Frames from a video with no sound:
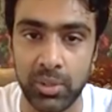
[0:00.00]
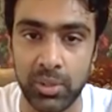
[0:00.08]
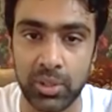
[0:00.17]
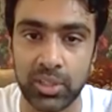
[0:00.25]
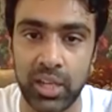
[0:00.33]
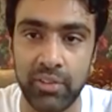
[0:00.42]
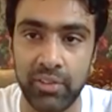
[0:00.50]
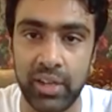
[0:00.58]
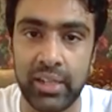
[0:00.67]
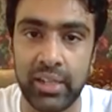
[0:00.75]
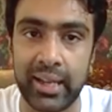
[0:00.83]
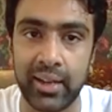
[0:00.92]
because I
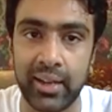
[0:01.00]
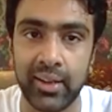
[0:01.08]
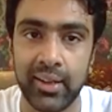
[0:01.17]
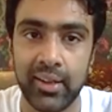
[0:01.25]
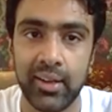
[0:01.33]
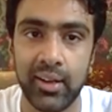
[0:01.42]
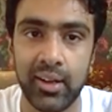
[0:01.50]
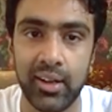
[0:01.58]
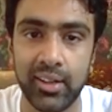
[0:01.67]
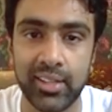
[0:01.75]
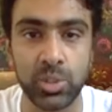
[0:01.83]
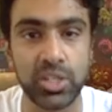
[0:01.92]
felt like
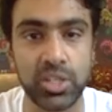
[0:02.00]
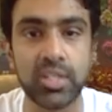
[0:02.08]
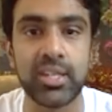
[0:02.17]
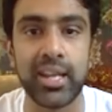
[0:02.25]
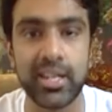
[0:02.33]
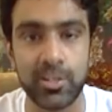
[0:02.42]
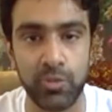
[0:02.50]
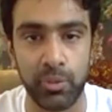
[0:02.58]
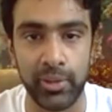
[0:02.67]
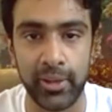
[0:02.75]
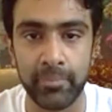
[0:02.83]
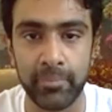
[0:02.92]
this was a stage for
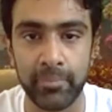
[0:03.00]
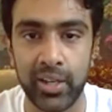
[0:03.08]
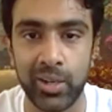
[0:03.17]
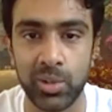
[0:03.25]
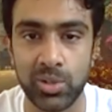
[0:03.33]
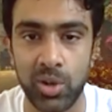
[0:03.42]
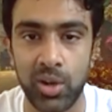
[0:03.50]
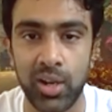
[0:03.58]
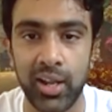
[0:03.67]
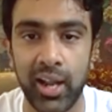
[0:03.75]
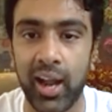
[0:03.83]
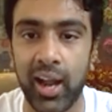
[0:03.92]
me. It was not
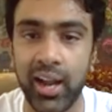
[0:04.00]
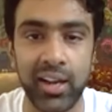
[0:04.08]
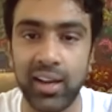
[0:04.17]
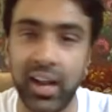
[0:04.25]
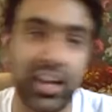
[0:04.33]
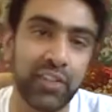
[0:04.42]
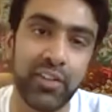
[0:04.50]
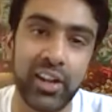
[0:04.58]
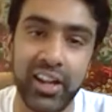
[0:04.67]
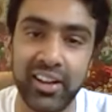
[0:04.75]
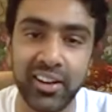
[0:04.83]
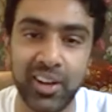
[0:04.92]
like, I
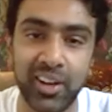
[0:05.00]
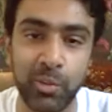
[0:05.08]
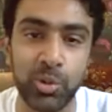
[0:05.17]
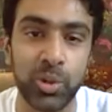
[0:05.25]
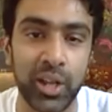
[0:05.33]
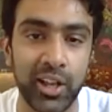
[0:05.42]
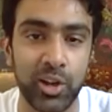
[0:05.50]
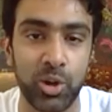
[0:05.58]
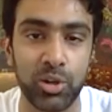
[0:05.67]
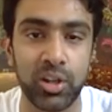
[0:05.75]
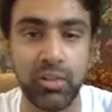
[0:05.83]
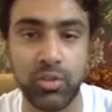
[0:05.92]
definitely didn't come to take an
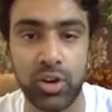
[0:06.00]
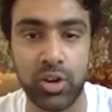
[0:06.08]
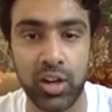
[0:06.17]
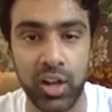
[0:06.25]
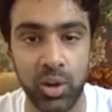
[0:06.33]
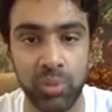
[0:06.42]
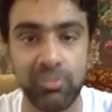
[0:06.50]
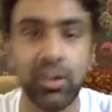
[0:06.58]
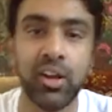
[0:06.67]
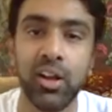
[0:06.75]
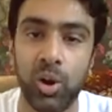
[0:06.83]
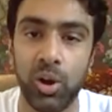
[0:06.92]
autograph or a glove
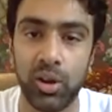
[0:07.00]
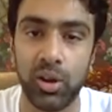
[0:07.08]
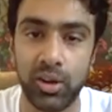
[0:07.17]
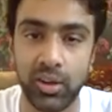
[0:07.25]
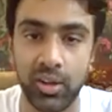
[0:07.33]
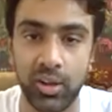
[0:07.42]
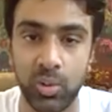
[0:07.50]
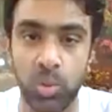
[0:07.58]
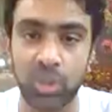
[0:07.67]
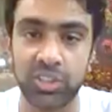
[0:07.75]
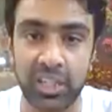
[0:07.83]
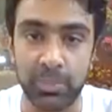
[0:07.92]
or
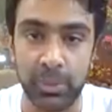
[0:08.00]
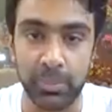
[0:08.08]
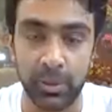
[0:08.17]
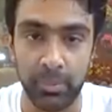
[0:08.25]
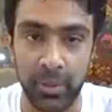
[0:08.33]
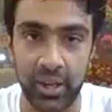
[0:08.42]
watch these people play.